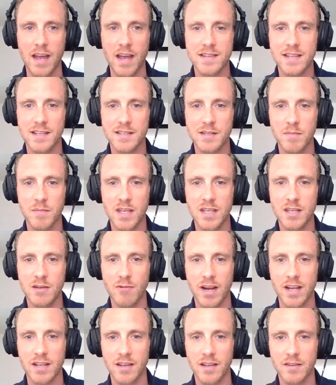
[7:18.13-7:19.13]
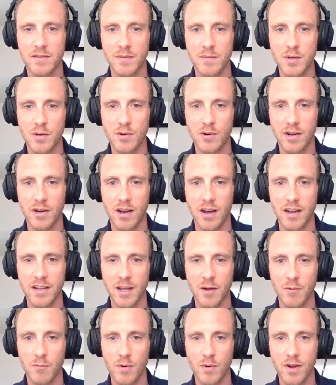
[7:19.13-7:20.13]
Is that something you recognise from your high
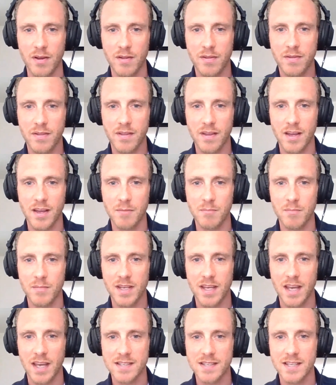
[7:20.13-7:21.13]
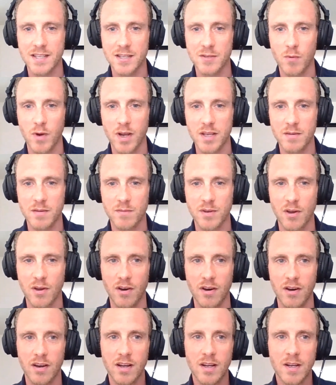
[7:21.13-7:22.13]
net worth cases where you've
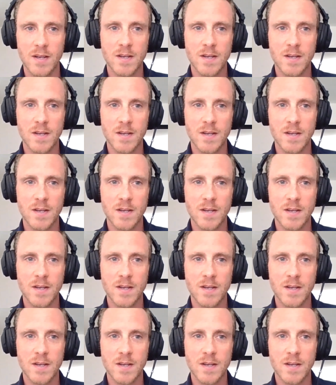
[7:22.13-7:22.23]
got,